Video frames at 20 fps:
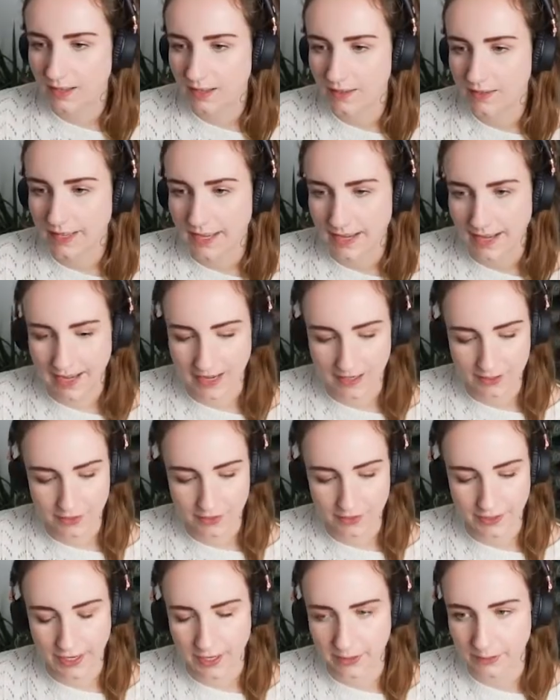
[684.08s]
Okay, Ash,
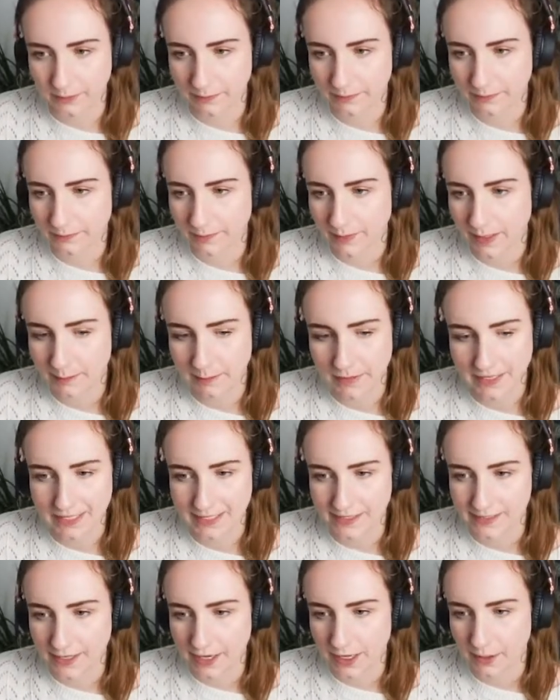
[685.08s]
no.
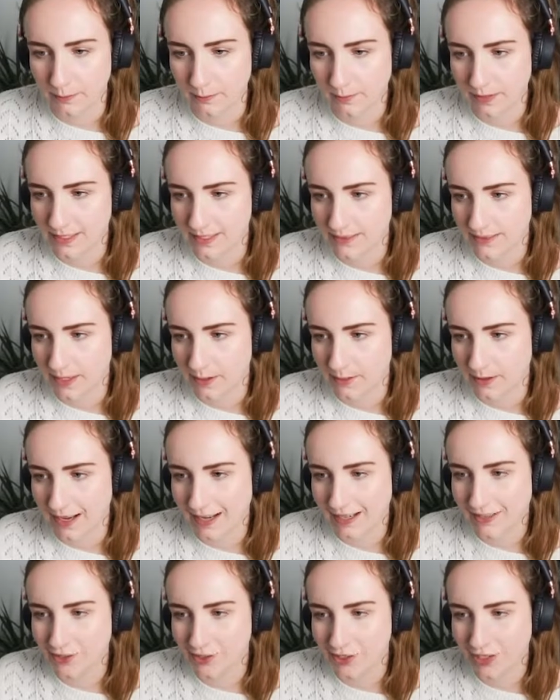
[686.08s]
Please no. Please no,
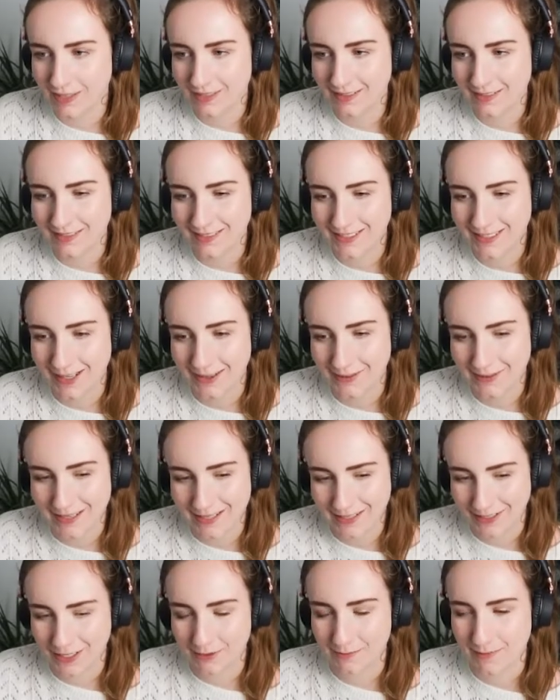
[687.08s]
Ash. Don't
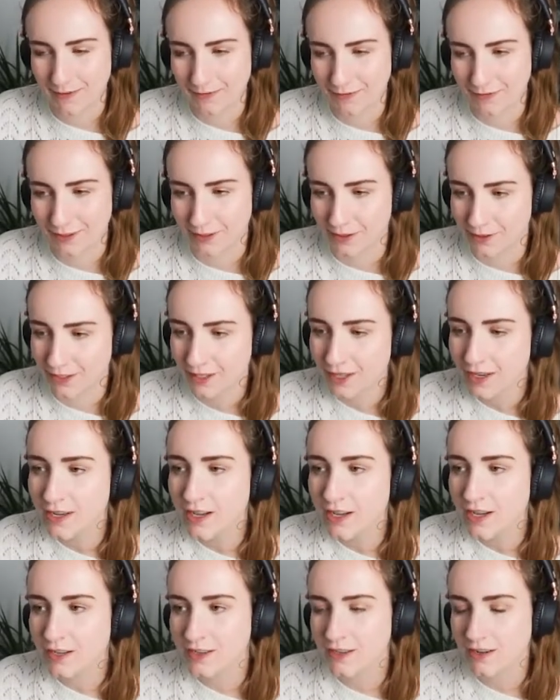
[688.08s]
eat human food.
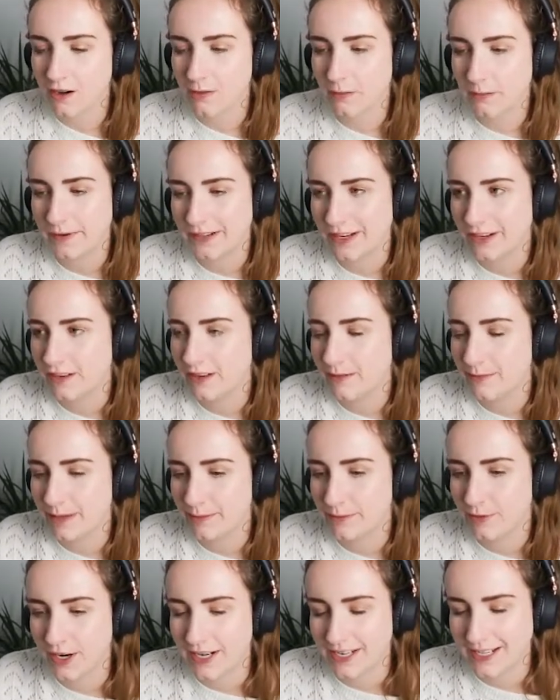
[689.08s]
Not if we're going to be
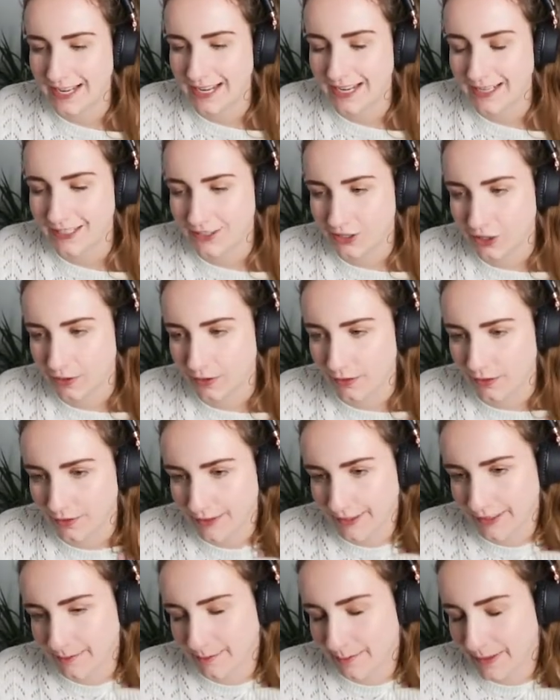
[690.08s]
putting it in a
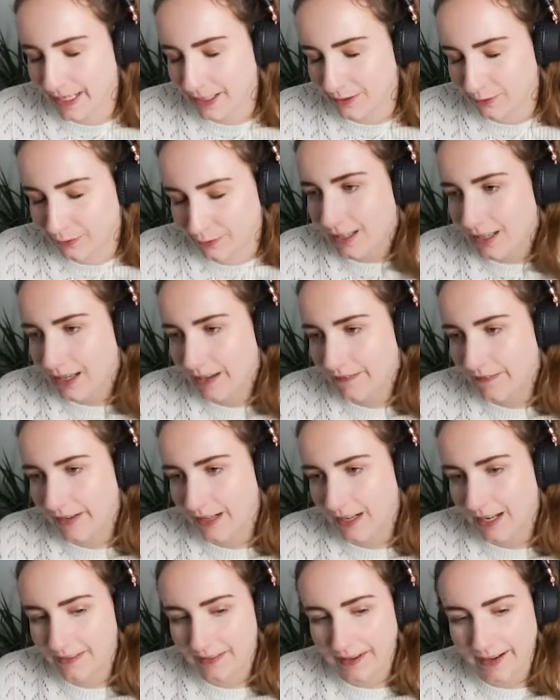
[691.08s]
toddler's mouth. I feel
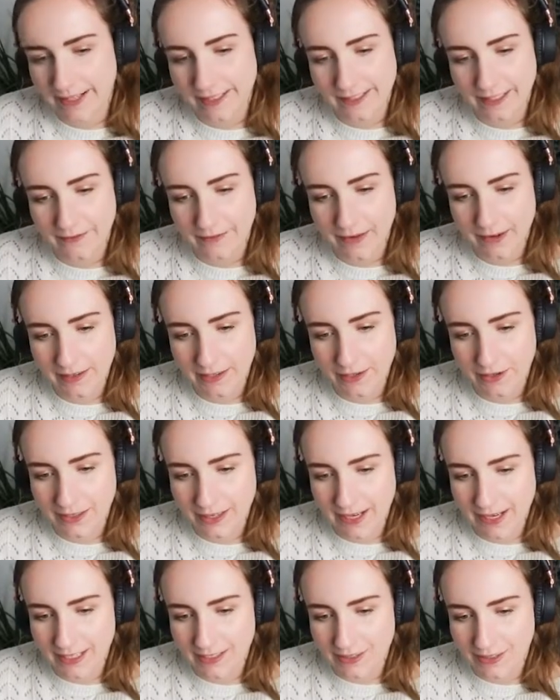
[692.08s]
like that is very
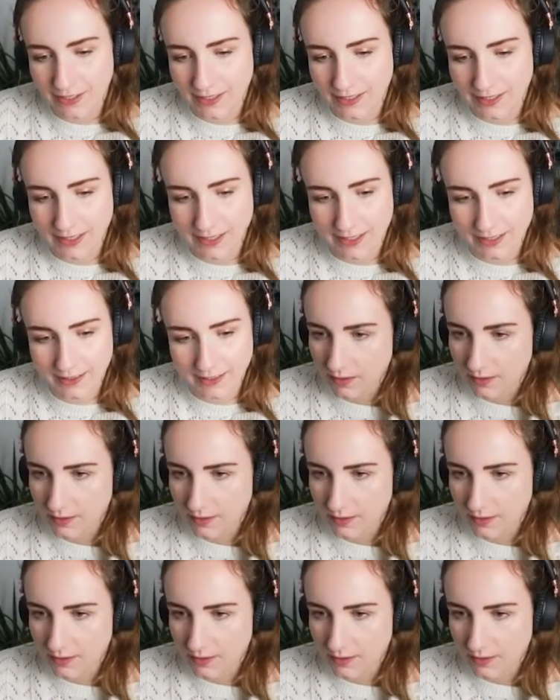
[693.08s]
unhygienic.